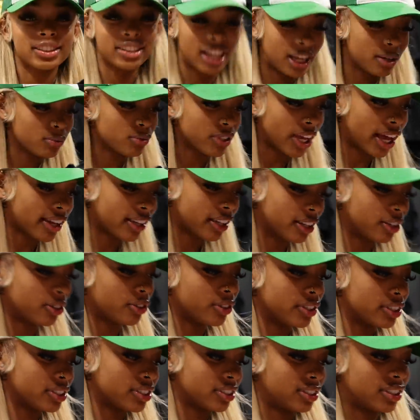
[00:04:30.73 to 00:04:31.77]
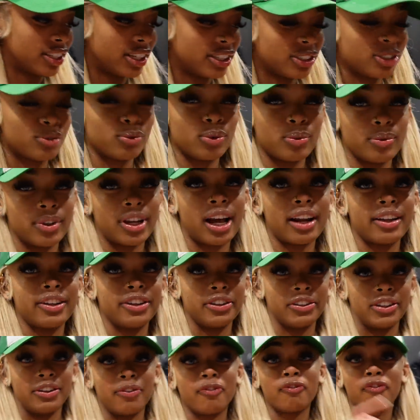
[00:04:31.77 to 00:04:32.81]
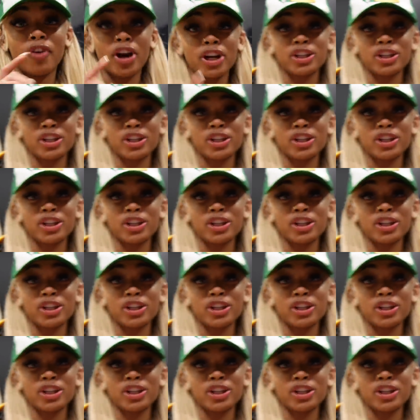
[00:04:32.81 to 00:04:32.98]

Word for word: same jacket Chris touched when we got in here. The Bro,